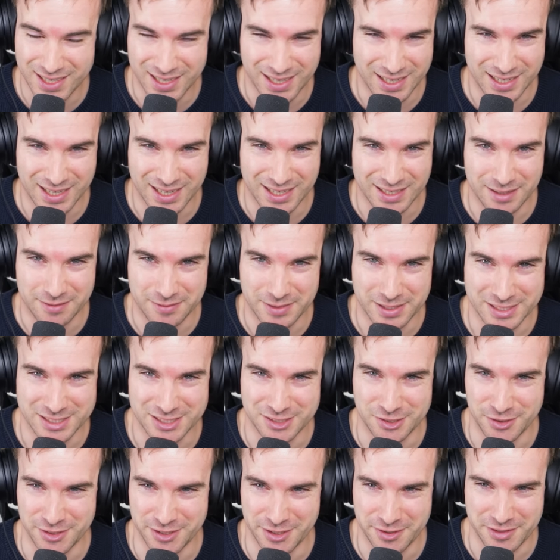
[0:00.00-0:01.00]
I love their
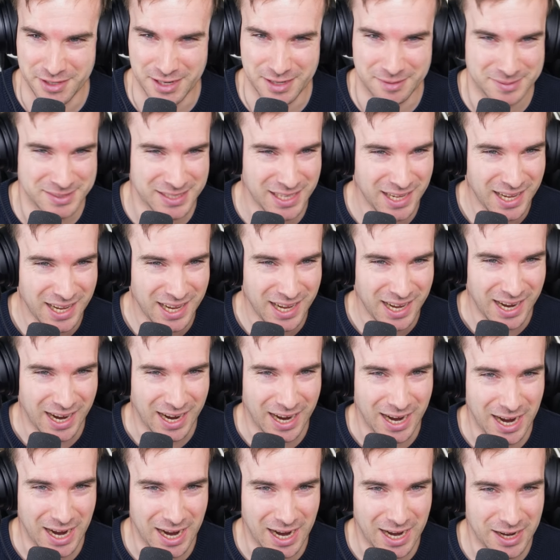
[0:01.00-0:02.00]
studio names.
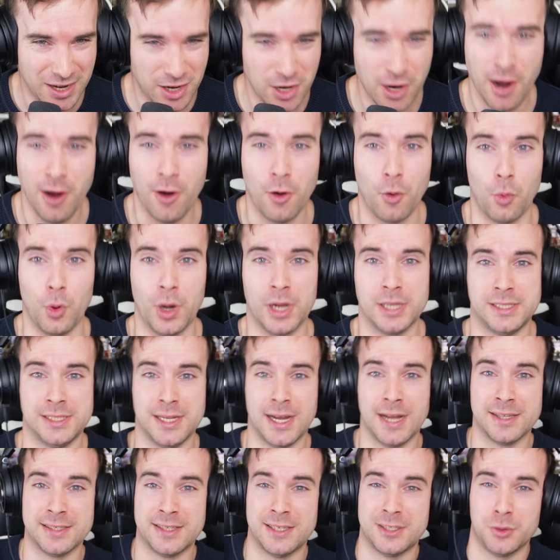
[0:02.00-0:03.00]
No is
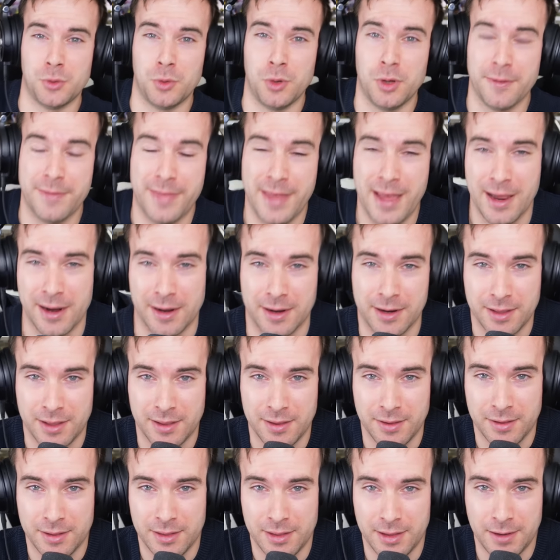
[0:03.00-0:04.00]
the answer to all of that.
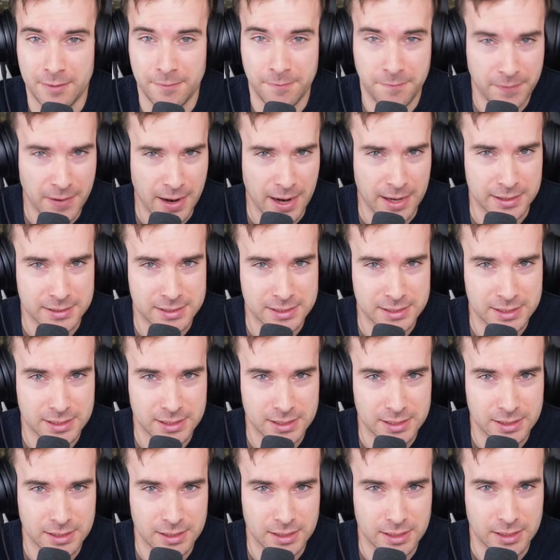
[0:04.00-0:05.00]
In fact,
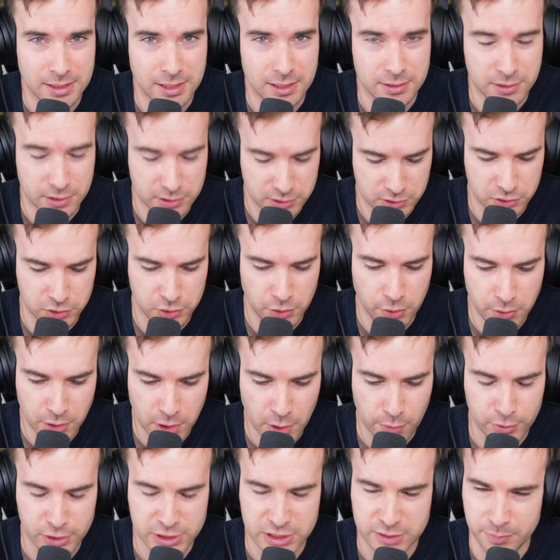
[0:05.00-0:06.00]
the
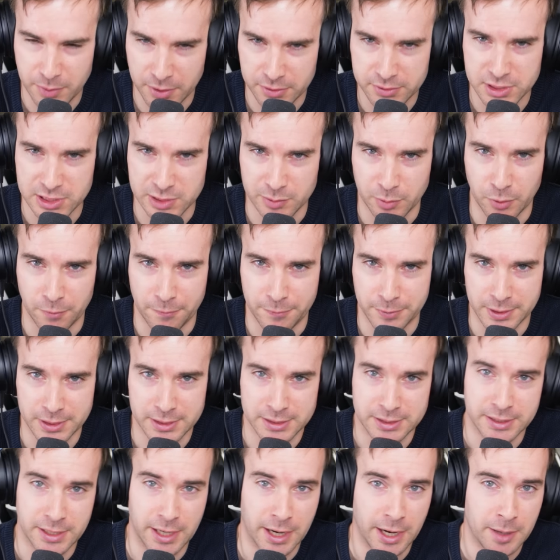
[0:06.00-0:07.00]
studio responsible for
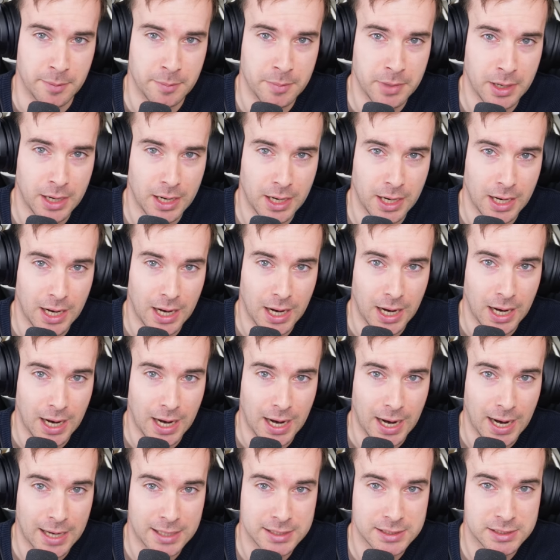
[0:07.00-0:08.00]
this game
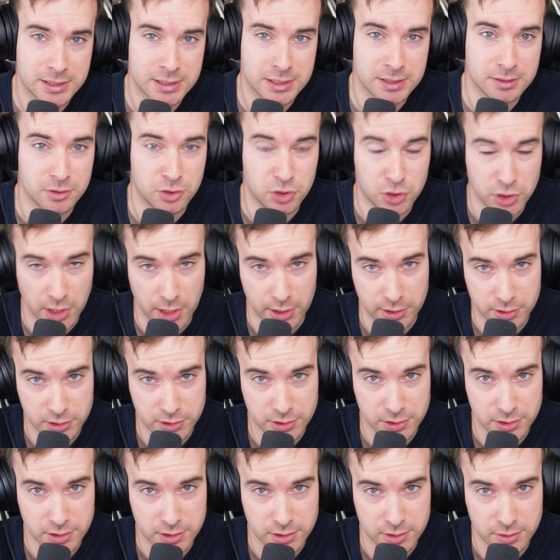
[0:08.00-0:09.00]
has
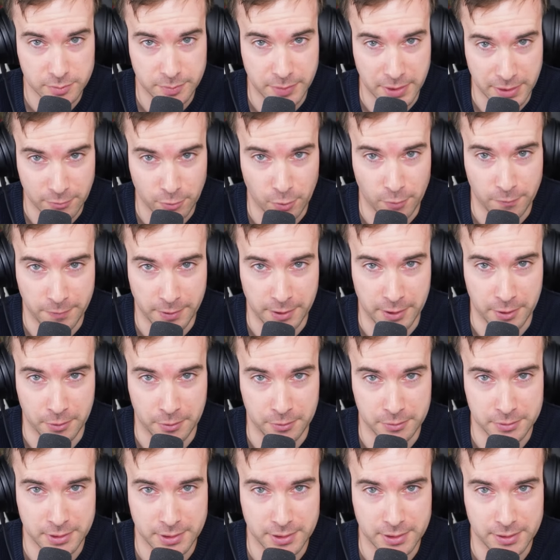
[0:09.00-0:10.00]
just been
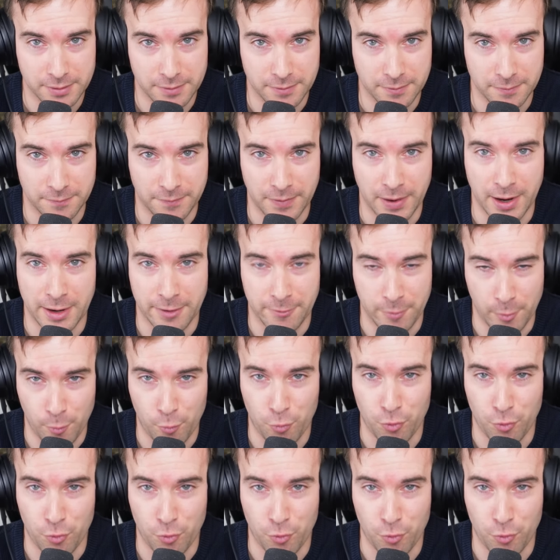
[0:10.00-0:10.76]
revealed via a